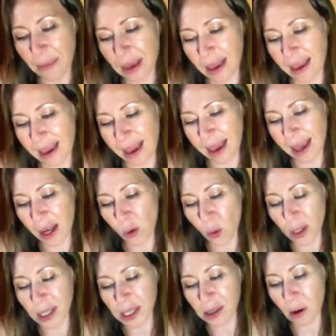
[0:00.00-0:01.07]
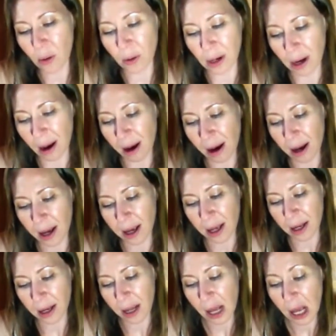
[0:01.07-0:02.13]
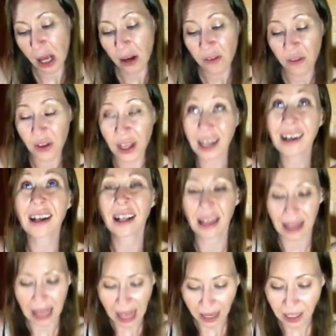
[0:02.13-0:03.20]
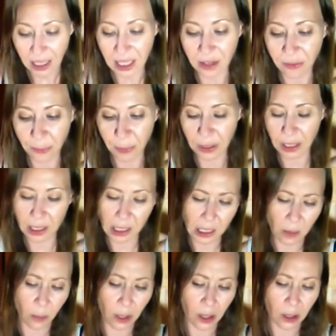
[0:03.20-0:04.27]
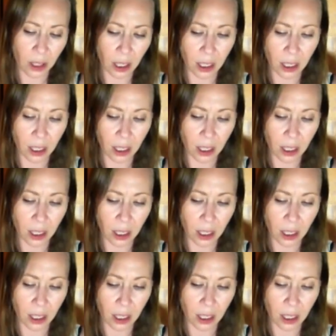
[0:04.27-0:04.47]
Coming in, what's going on for the collective, please, spirits,